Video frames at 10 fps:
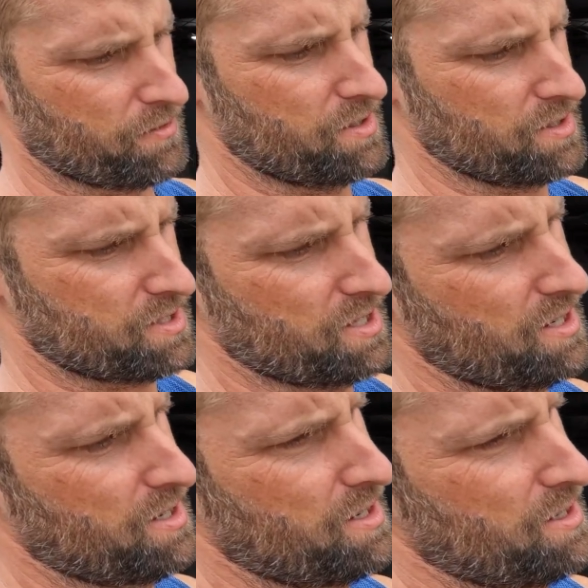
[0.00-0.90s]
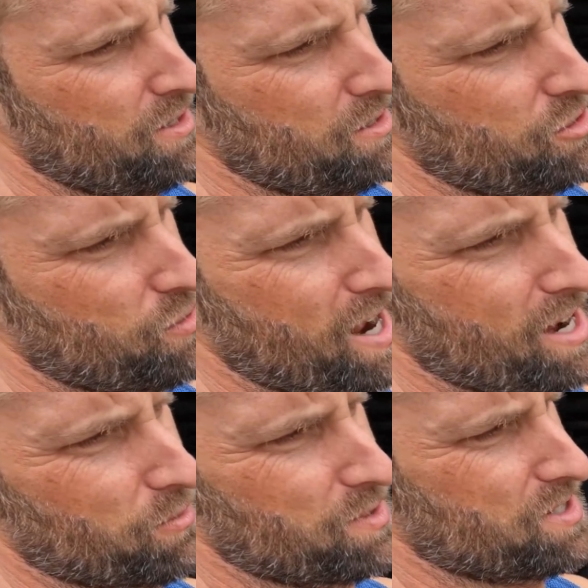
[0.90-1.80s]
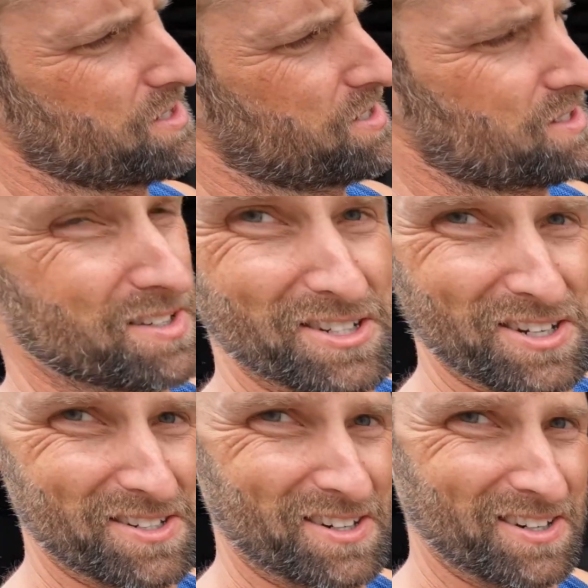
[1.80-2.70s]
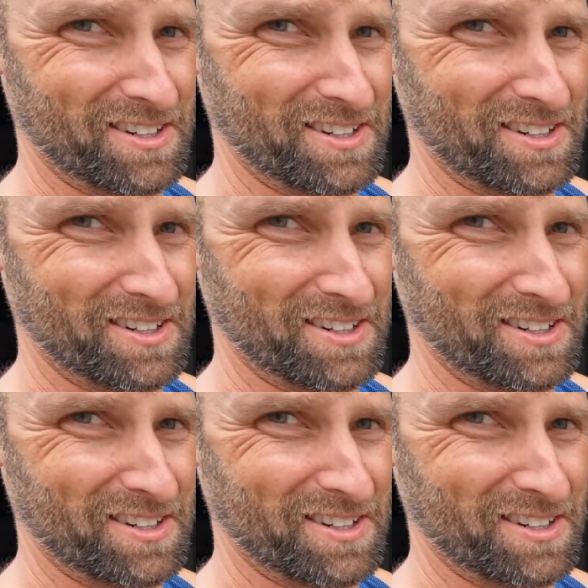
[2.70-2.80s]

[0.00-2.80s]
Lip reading: for this drag resistance adjuster.